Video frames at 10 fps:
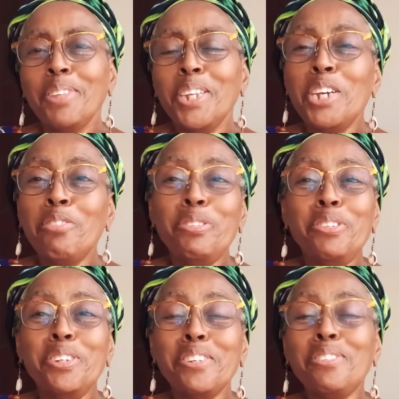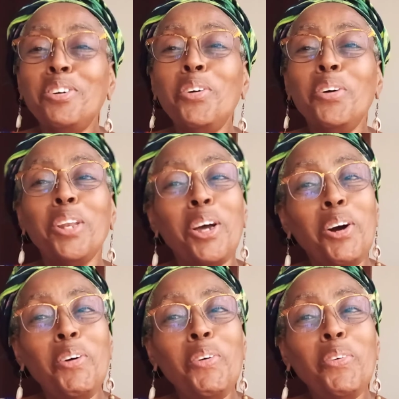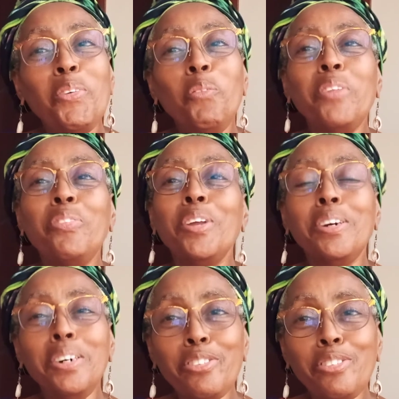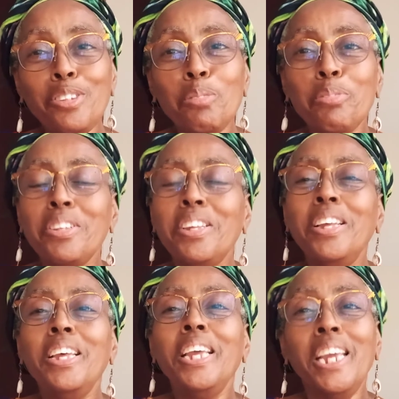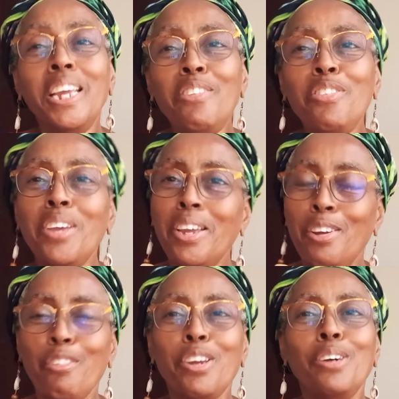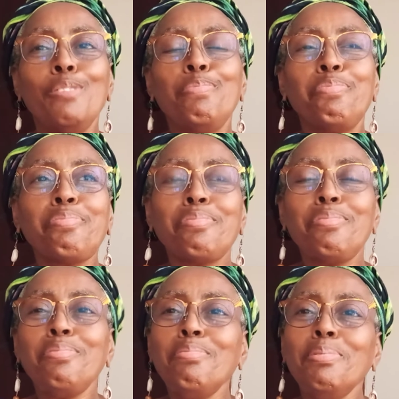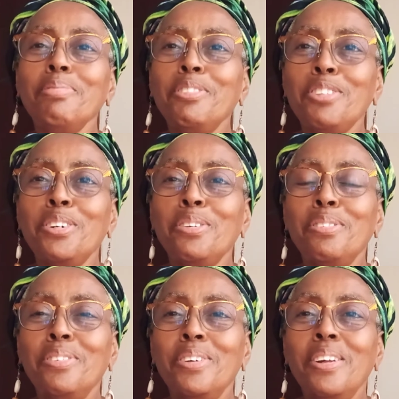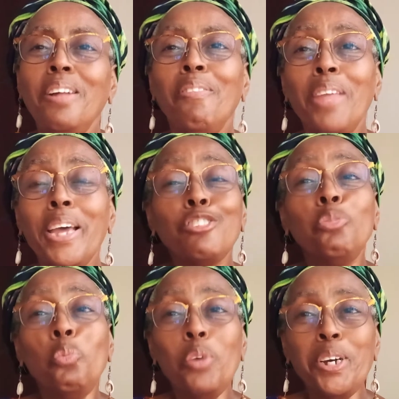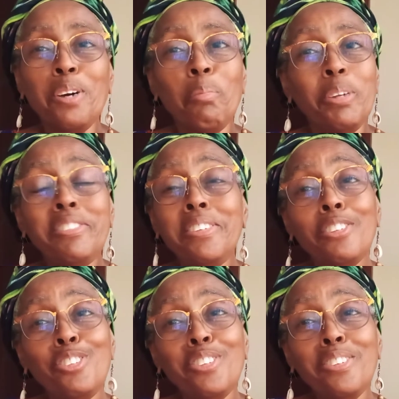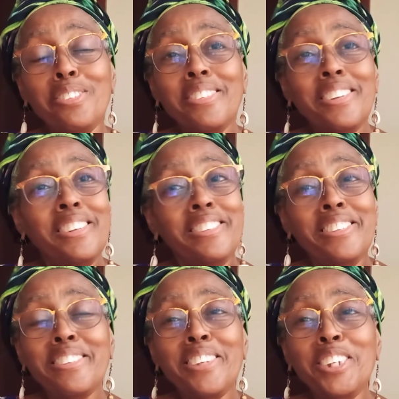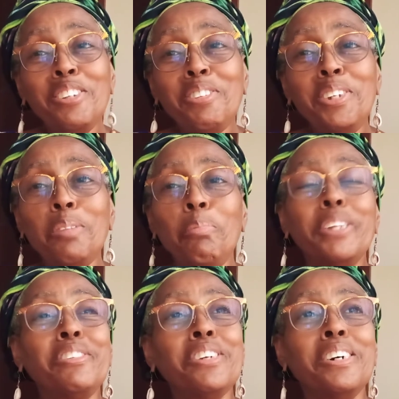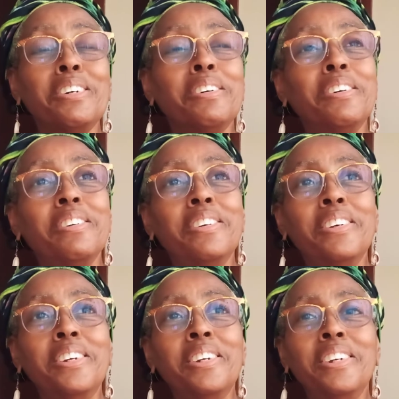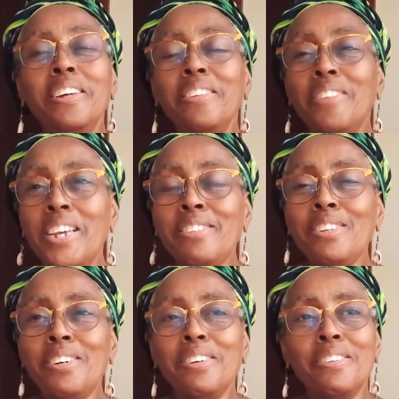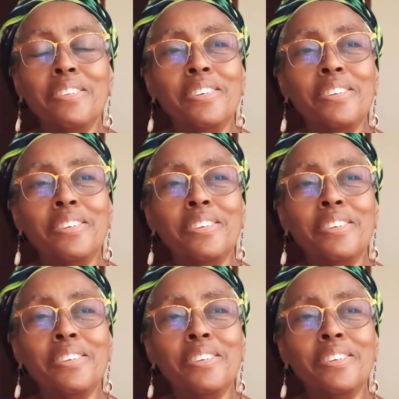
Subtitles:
If you just go along with the customs in the area. So that's one of them. It's just a little tidbit, y'all. That's all.